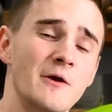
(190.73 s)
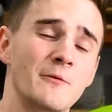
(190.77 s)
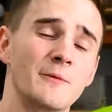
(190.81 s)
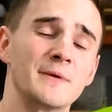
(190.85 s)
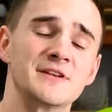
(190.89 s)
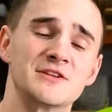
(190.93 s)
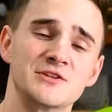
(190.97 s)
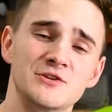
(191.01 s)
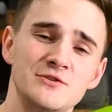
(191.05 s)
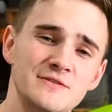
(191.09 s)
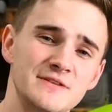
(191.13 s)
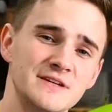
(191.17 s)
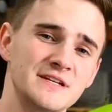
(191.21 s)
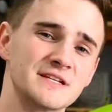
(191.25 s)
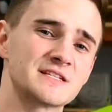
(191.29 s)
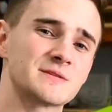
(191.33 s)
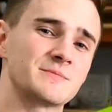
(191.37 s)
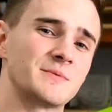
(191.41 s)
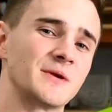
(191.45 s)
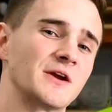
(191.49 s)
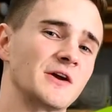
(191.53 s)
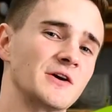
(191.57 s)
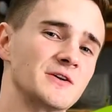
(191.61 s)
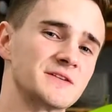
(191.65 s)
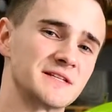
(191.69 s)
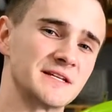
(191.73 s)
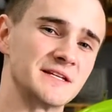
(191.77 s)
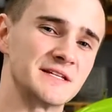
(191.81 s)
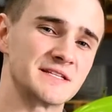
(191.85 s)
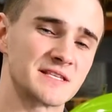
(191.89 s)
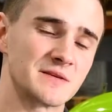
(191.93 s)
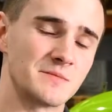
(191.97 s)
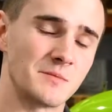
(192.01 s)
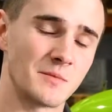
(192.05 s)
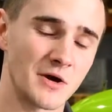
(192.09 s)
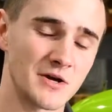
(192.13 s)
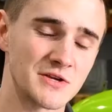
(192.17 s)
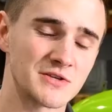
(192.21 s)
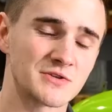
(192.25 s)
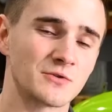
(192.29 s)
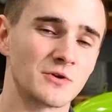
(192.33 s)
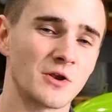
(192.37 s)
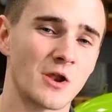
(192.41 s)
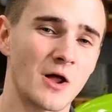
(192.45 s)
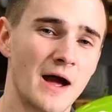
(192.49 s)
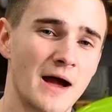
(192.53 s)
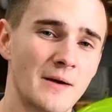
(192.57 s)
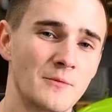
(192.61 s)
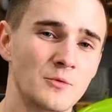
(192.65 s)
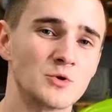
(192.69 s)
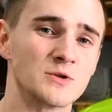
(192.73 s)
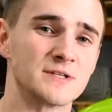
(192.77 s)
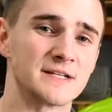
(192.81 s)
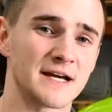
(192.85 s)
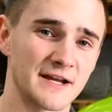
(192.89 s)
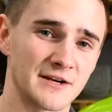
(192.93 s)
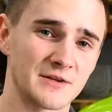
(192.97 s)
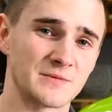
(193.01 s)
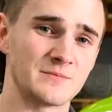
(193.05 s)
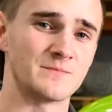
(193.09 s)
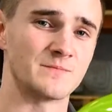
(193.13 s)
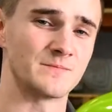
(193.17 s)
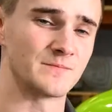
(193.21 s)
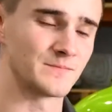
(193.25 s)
We do this because it's the most reliable data.